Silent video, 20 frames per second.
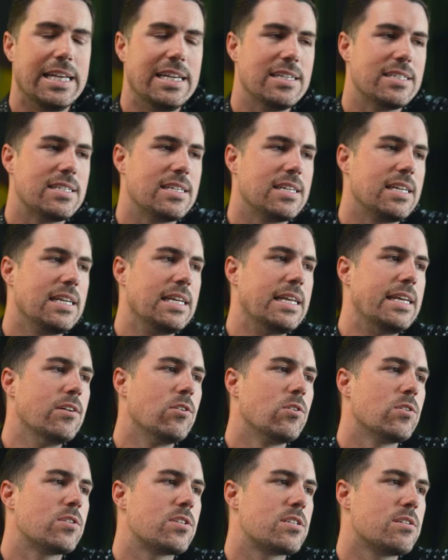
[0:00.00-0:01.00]
Is it
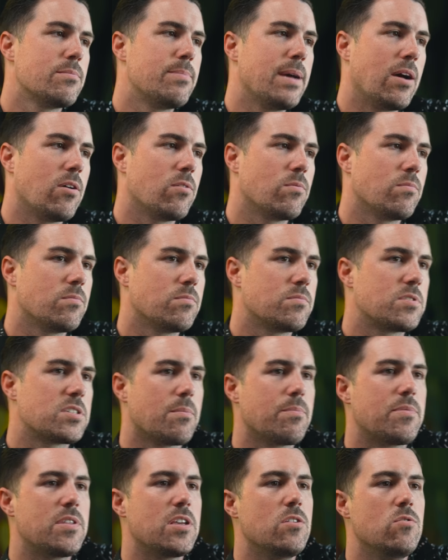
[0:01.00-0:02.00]
guilt about
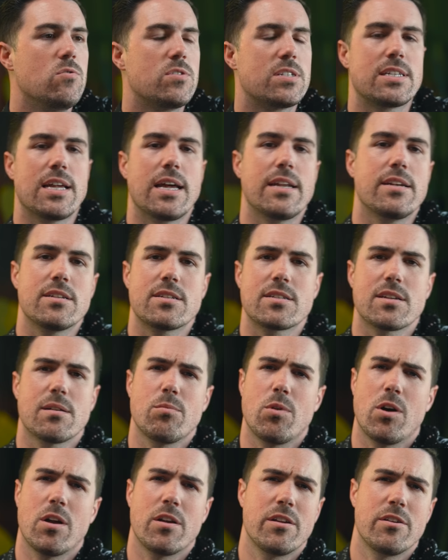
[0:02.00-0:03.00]
something you said to
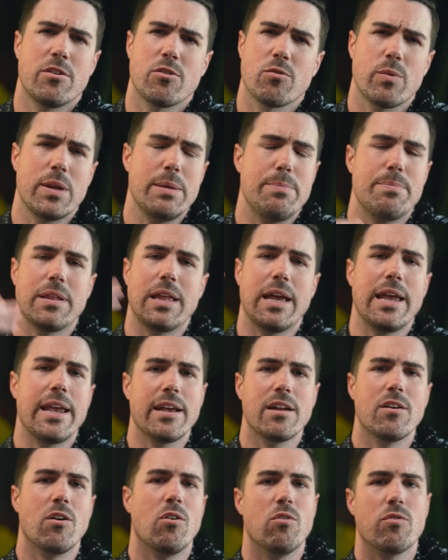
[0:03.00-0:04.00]
someone and you're replaying
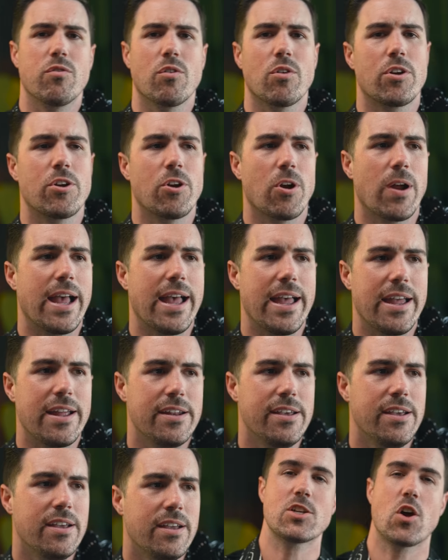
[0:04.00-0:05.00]
it over in your
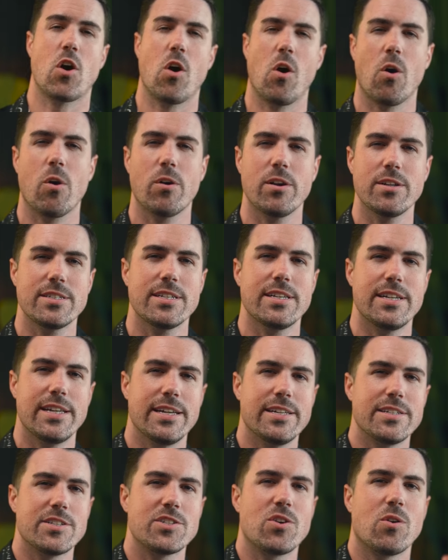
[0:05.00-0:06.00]
head? As hard as it
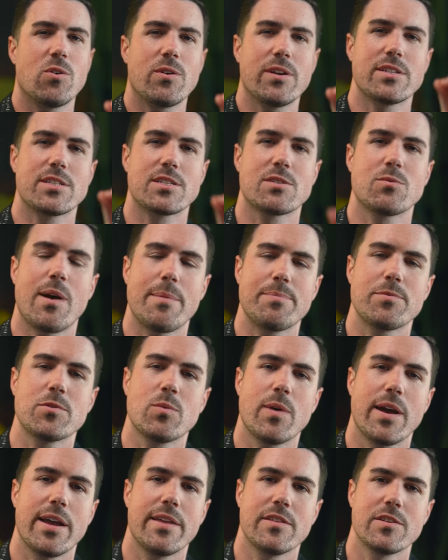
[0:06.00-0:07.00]
is, don't get swept
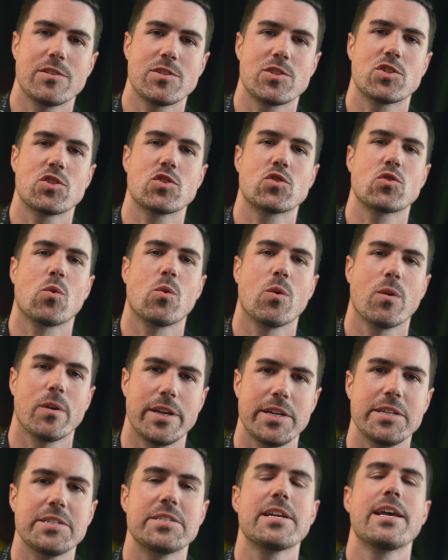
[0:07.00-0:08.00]
away in the
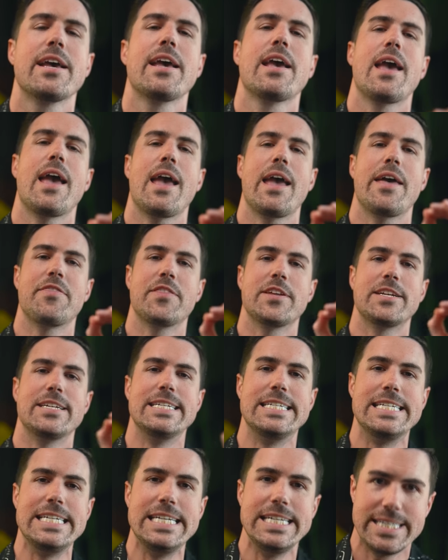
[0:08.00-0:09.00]
stories and the
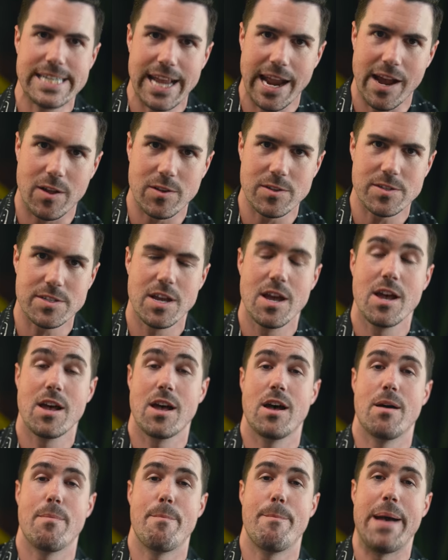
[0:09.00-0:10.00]
details
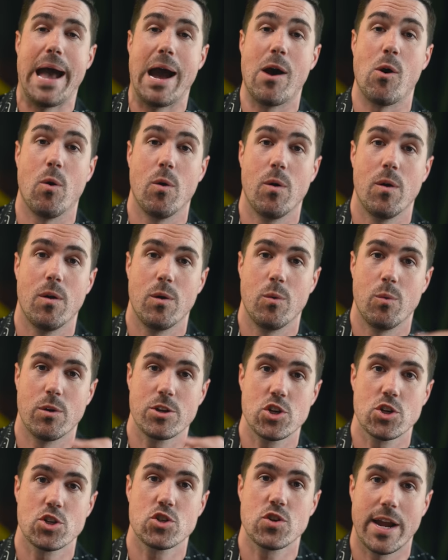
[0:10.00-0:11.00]
about
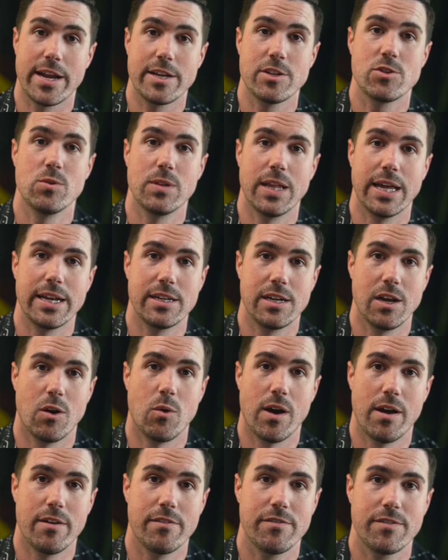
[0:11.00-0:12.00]
what you're trying to let
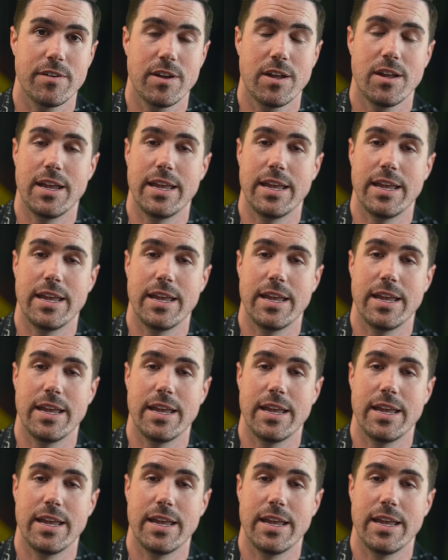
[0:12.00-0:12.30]
go of.